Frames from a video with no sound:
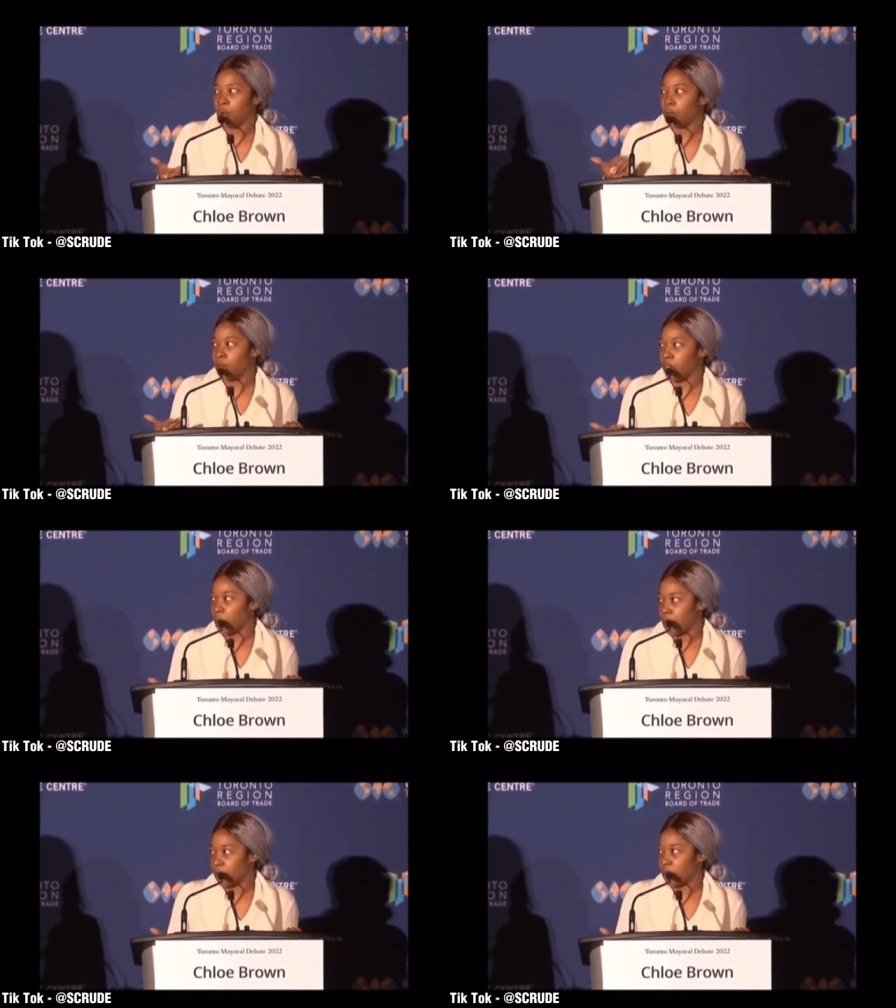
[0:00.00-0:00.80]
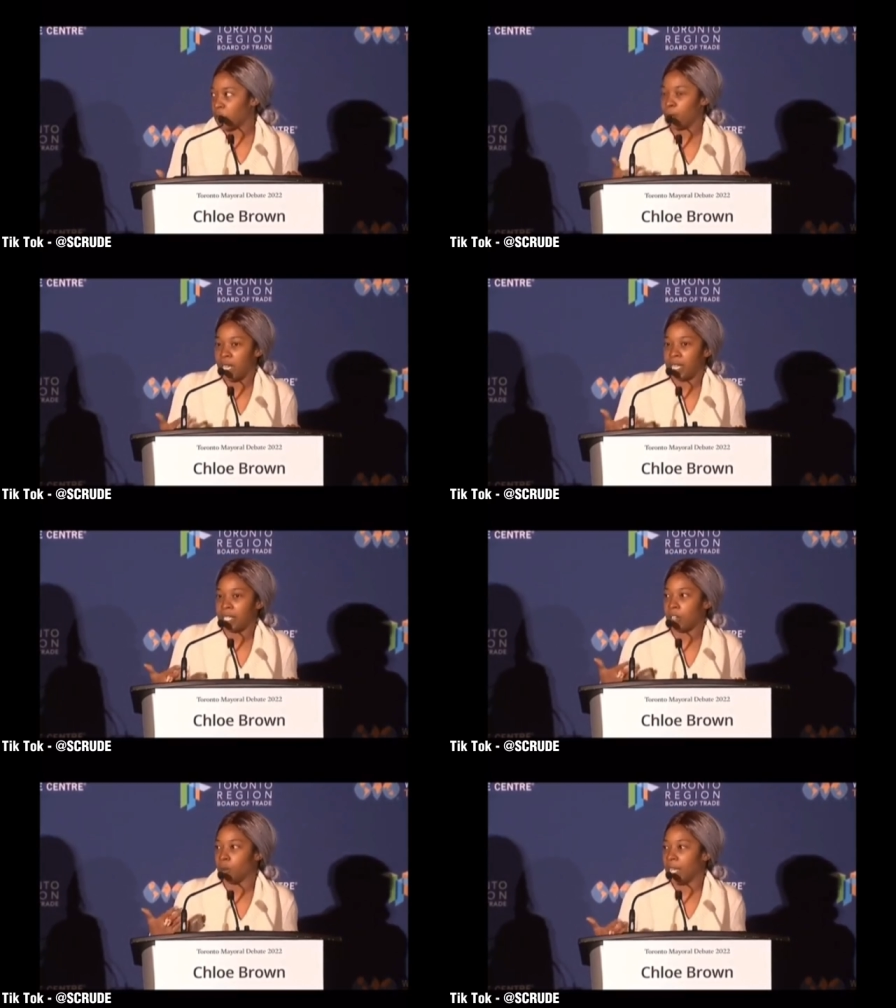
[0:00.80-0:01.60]
don't do their research,
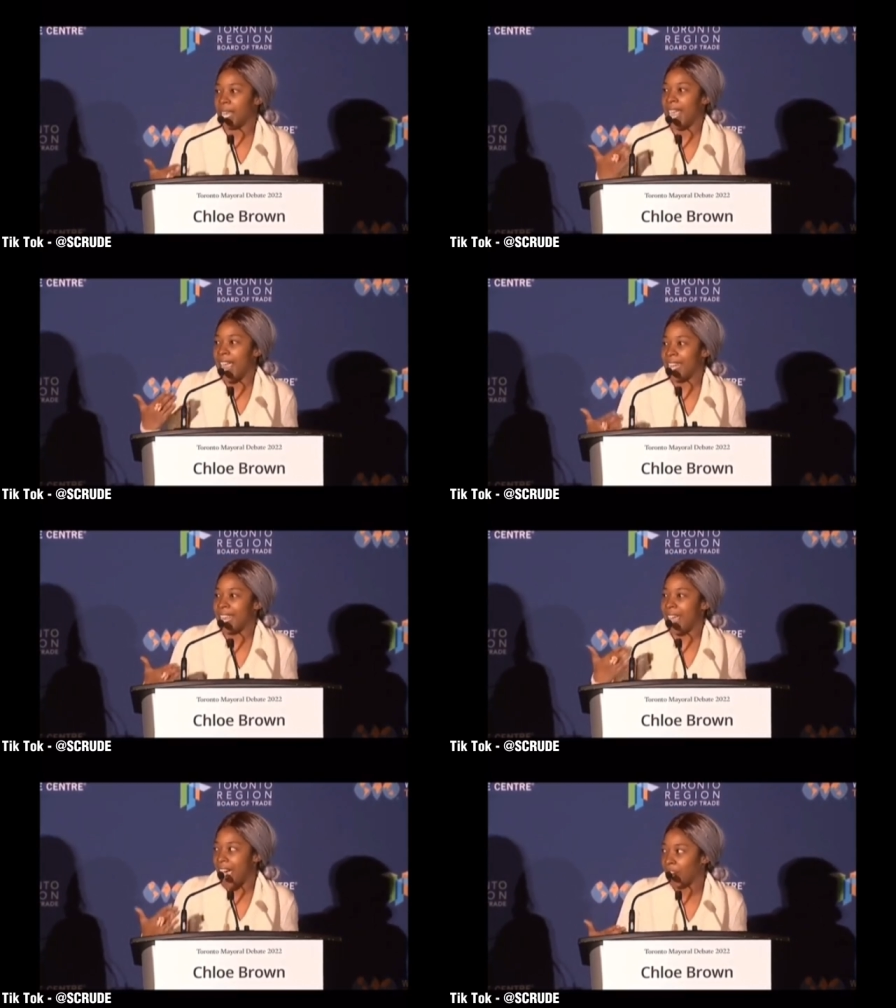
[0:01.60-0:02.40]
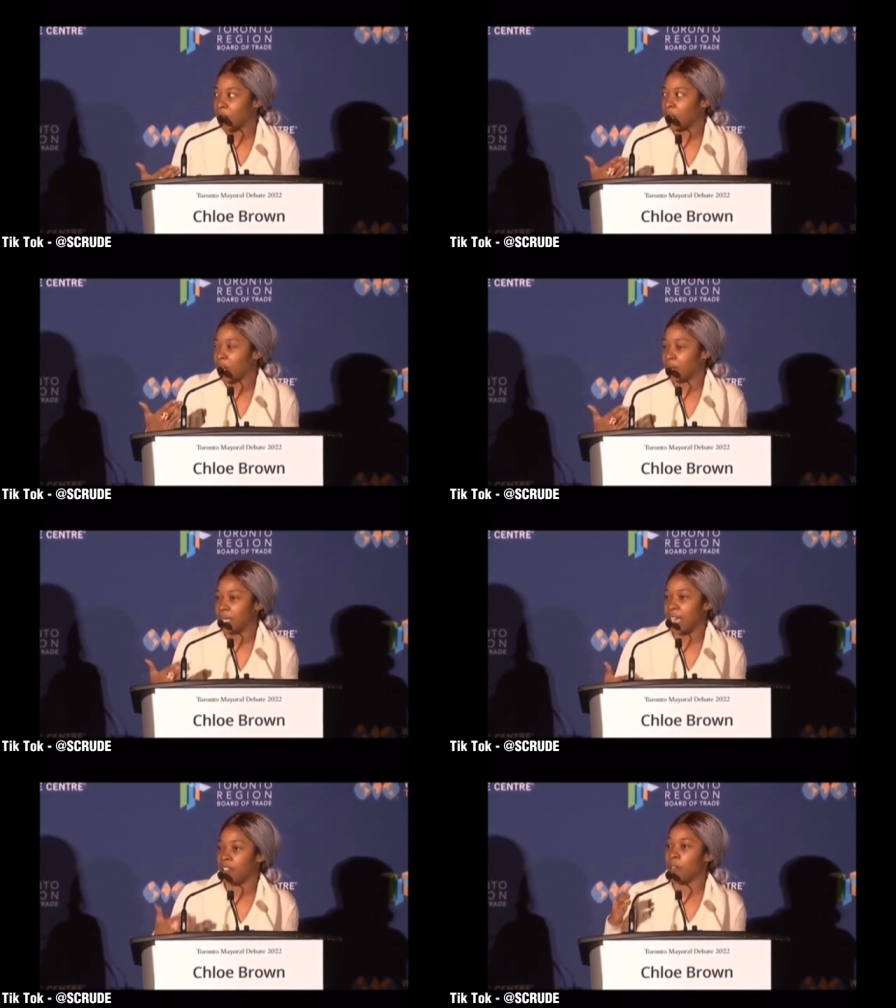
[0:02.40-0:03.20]
because they don't take any action
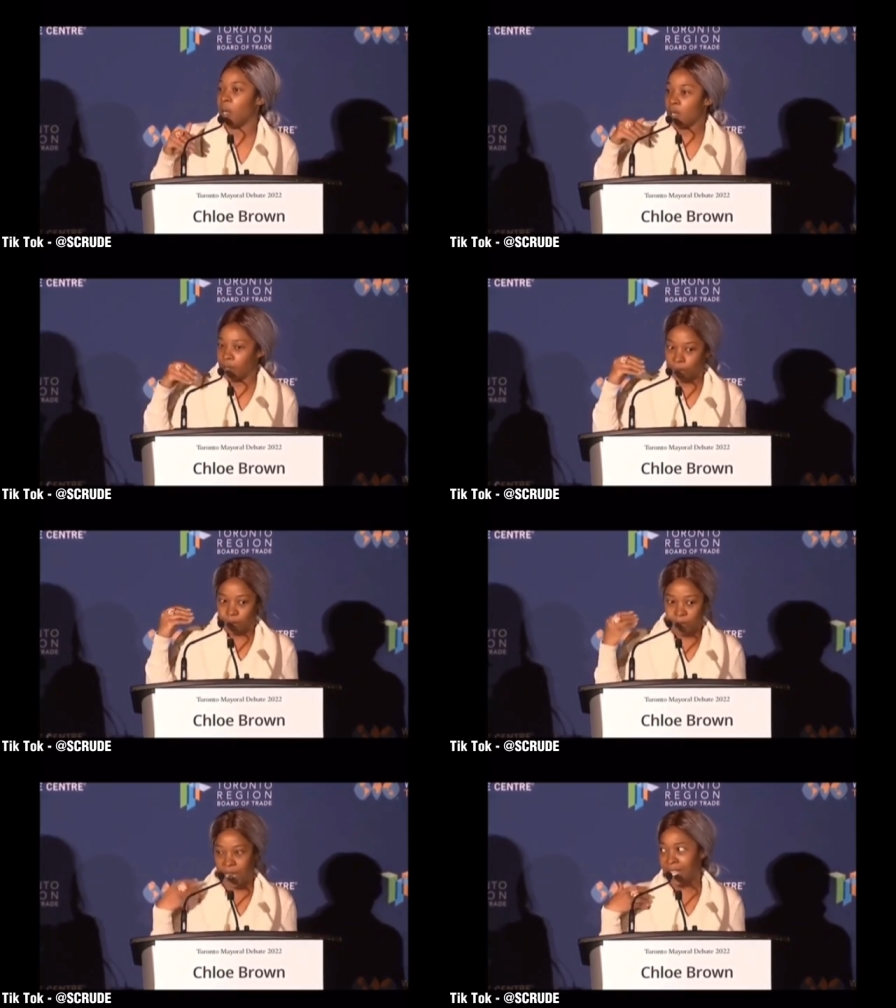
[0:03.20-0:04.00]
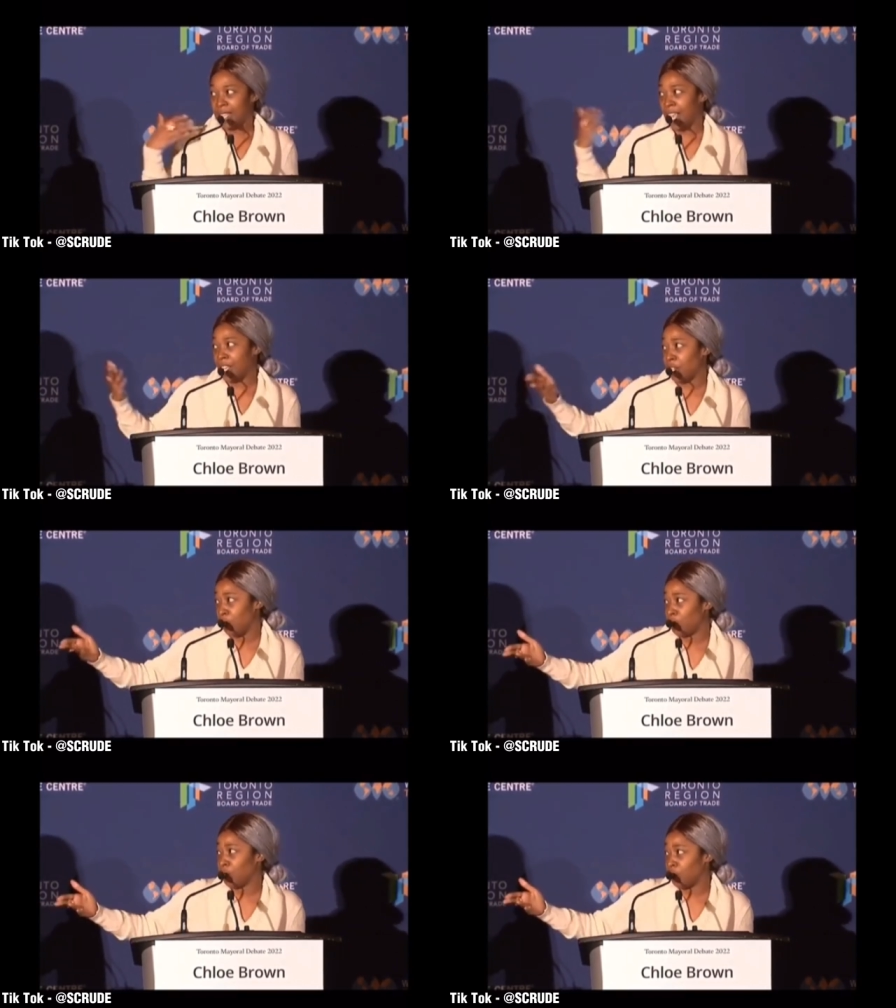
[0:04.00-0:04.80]
outside of me telling
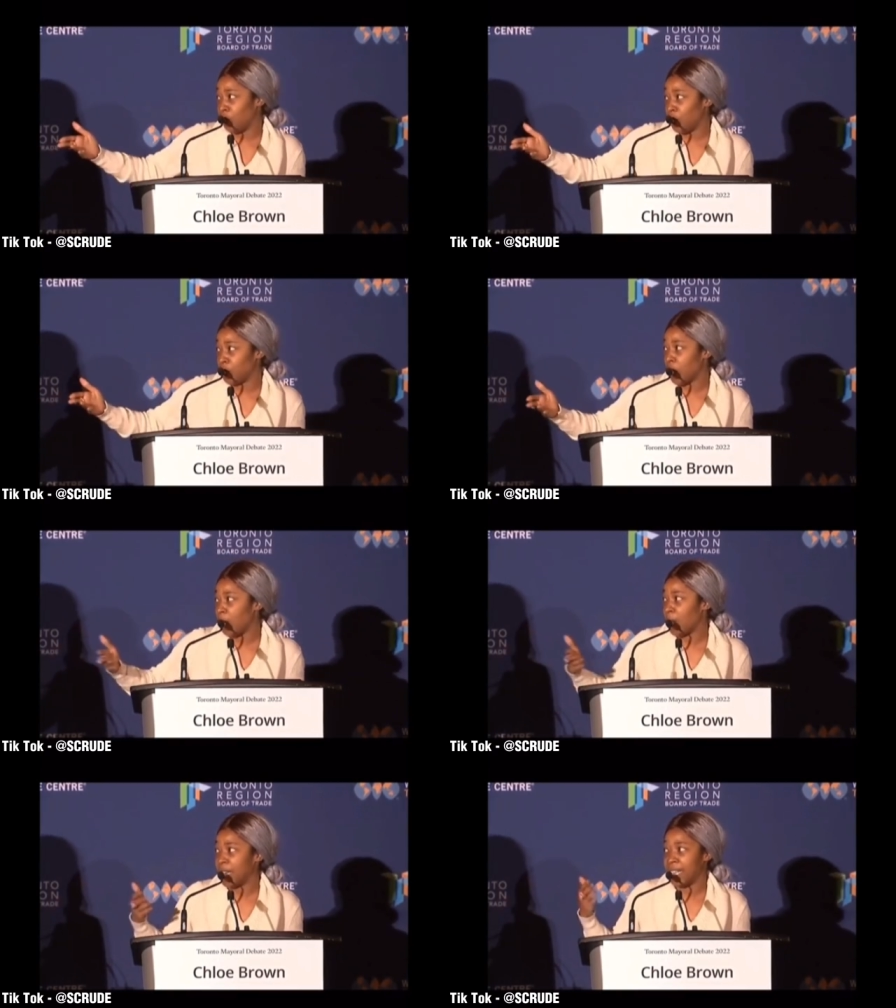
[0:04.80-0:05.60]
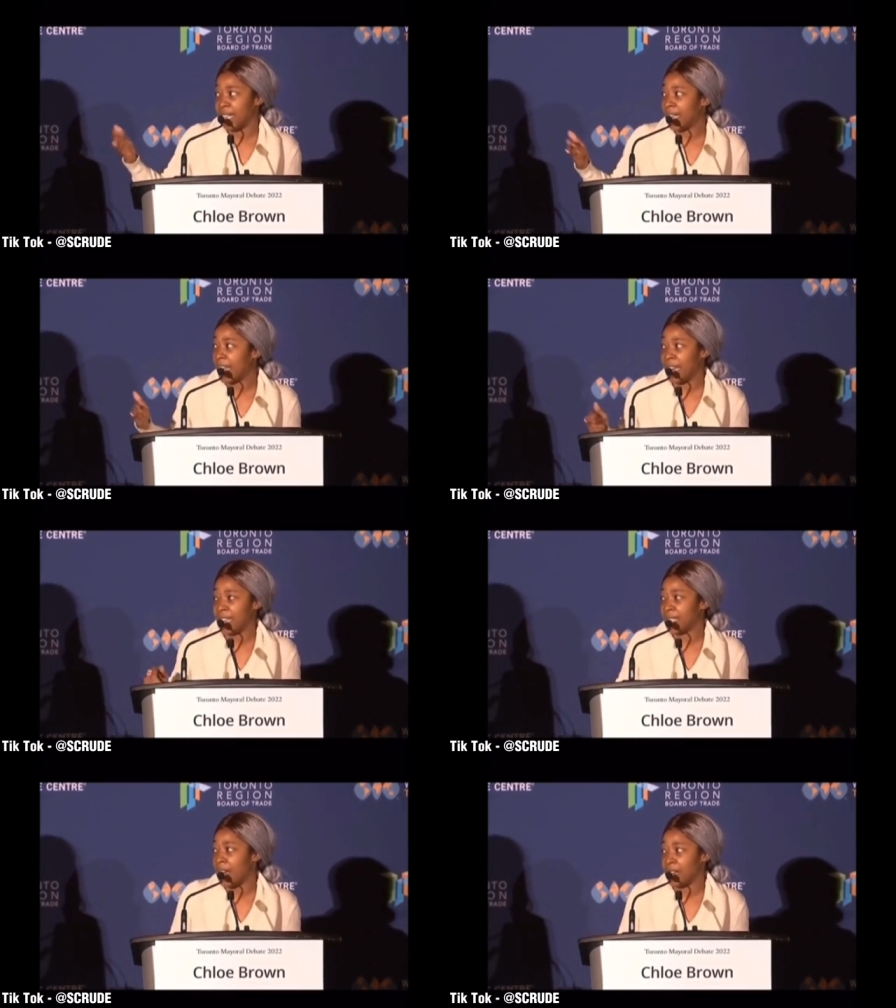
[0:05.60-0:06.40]
you to do your job. And
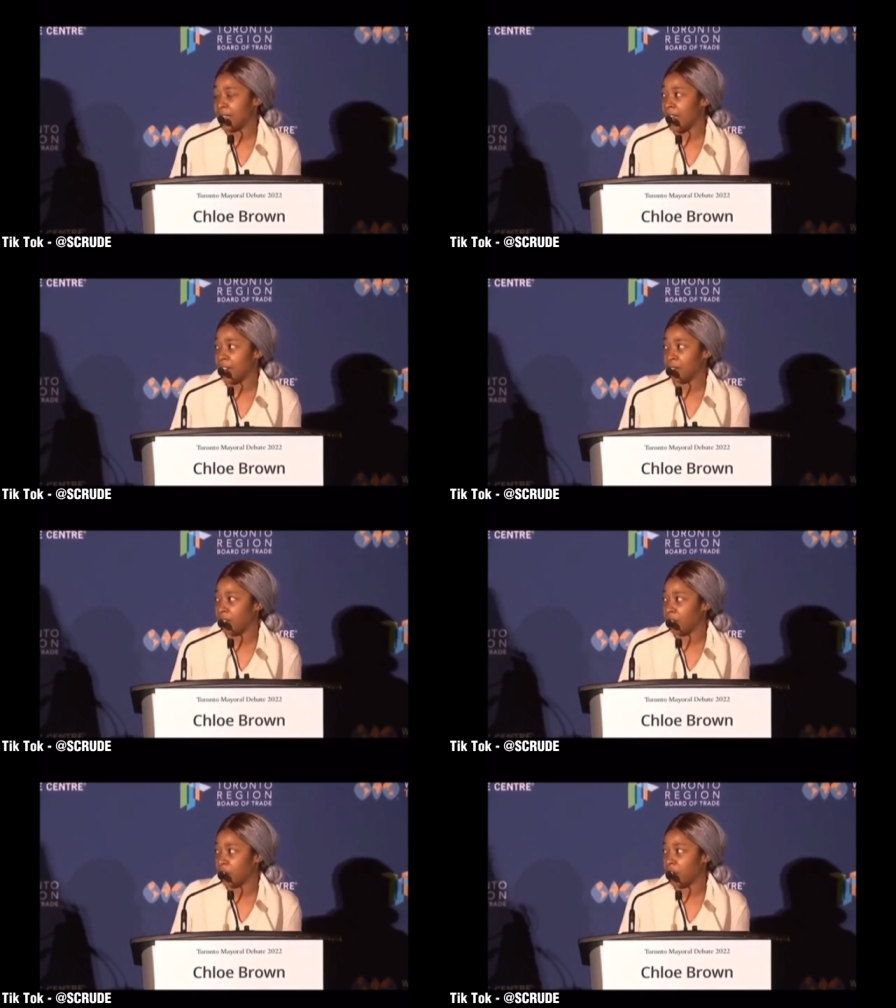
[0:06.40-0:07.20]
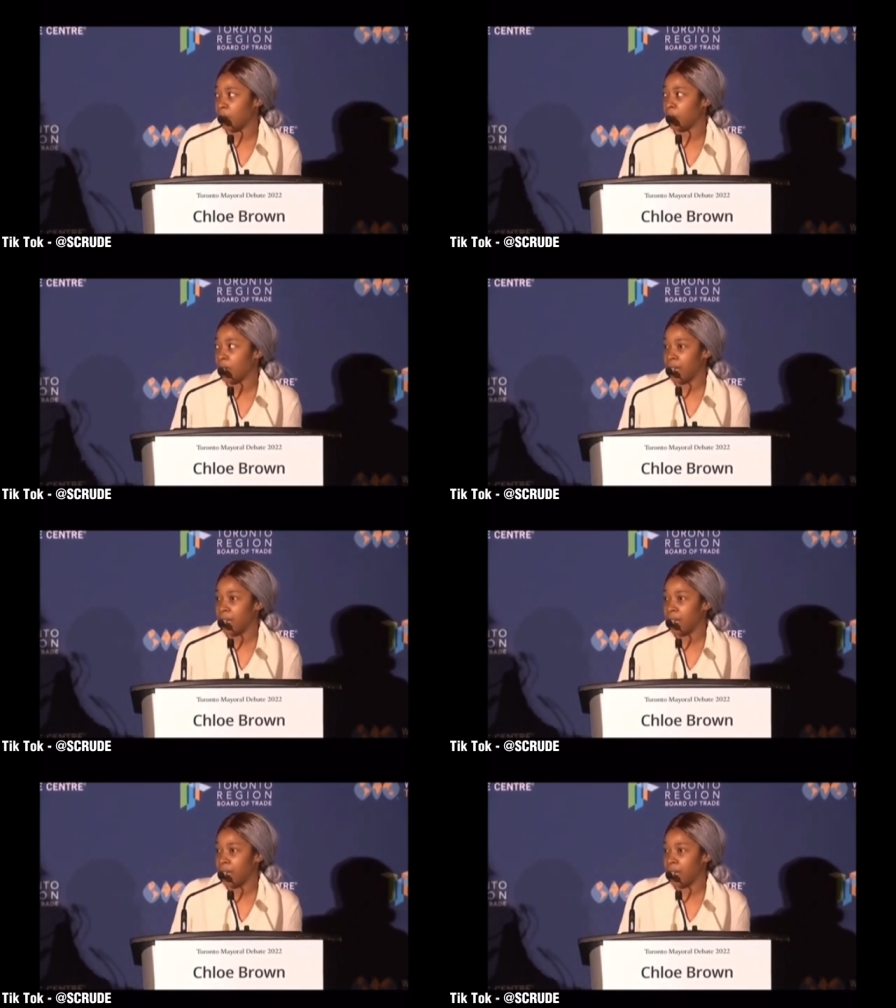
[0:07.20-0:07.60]
delegating is not a sign of leadership.